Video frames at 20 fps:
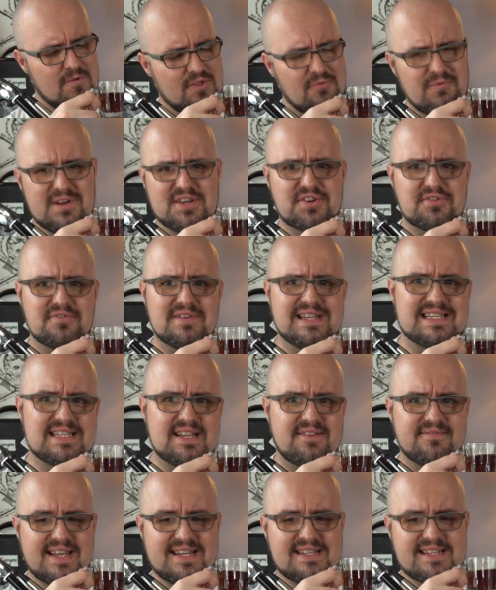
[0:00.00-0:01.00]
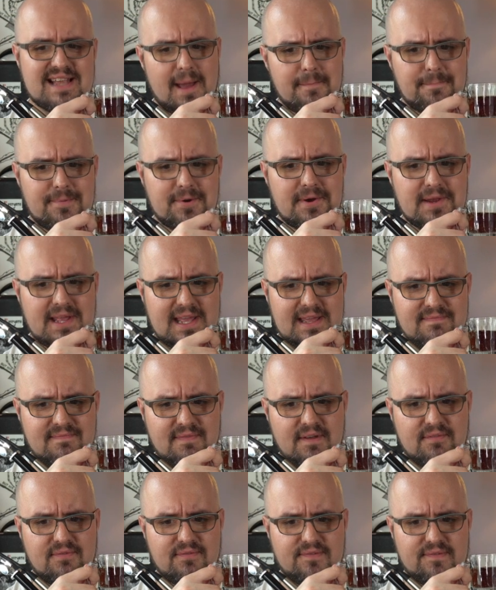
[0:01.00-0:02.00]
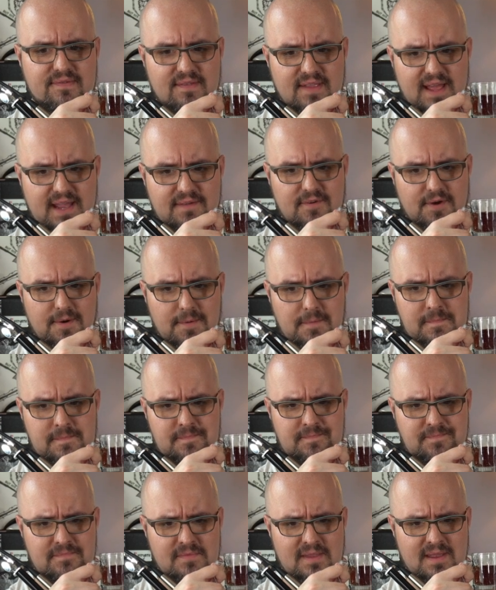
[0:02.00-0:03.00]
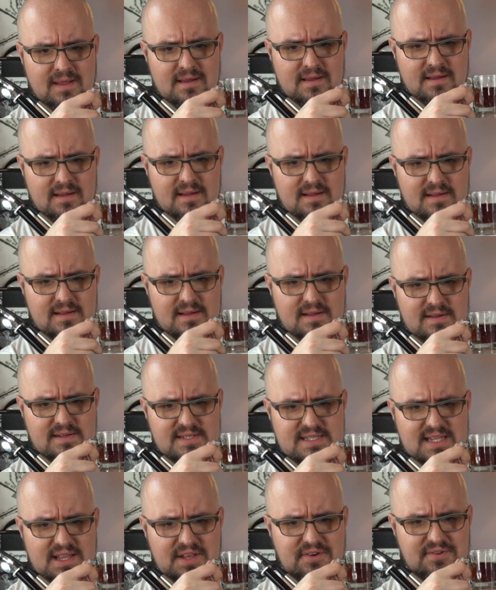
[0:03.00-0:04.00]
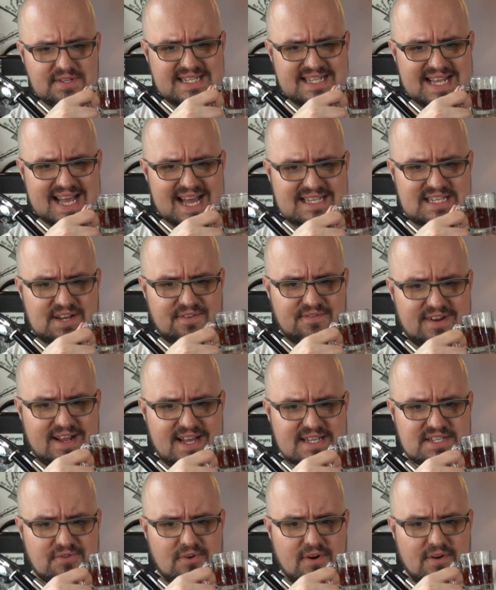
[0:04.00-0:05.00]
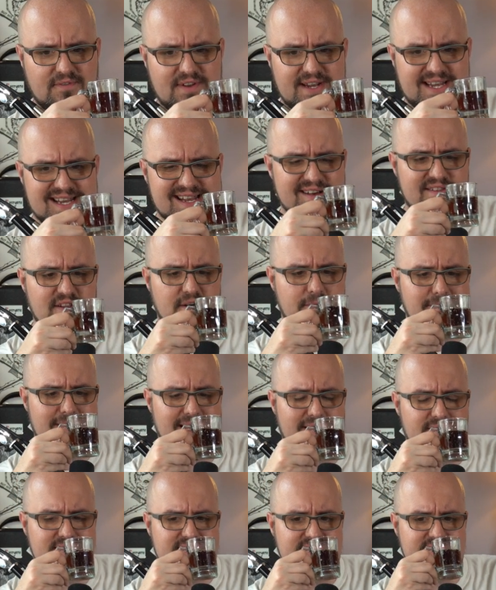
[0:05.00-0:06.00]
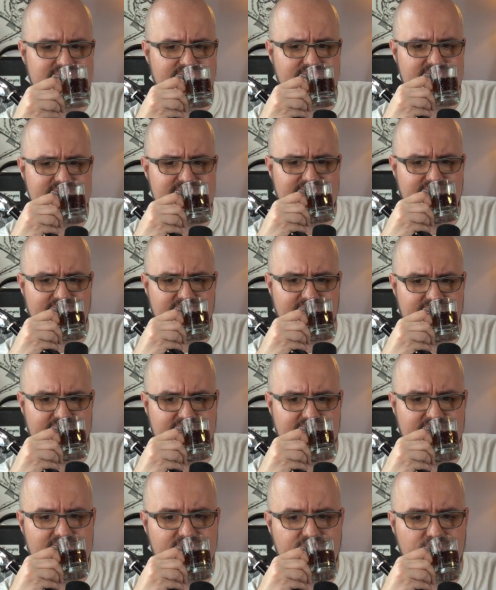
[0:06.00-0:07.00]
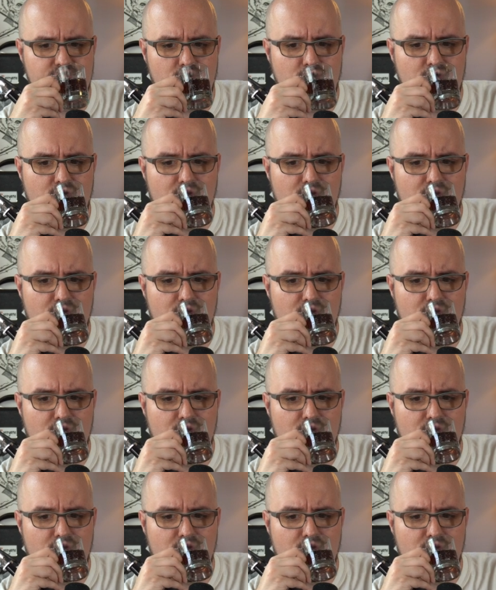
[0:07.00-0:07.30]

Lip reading: wintergreen's definitely tempered in the flavor. It's a little sassafras or vanilla balancing this out enough.